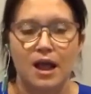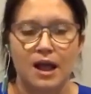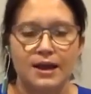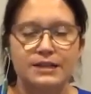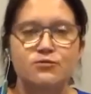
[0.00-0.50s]

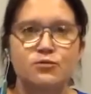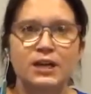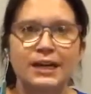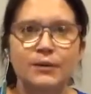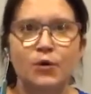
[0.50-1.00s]
And it's
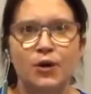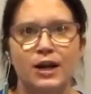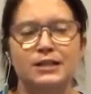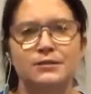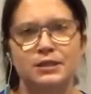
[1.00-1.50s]
really important,
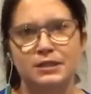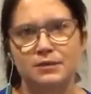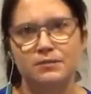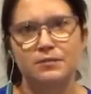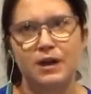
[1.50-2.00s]
I just want
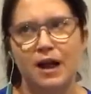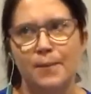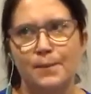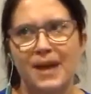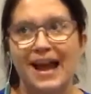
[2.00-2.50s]
to
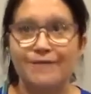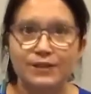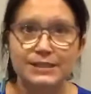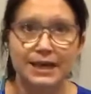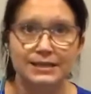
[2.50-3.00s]

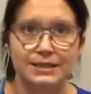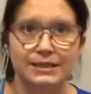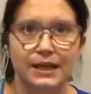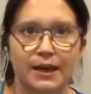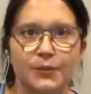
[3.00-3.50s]
emphasize this
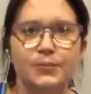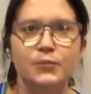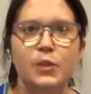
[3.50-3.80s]
again,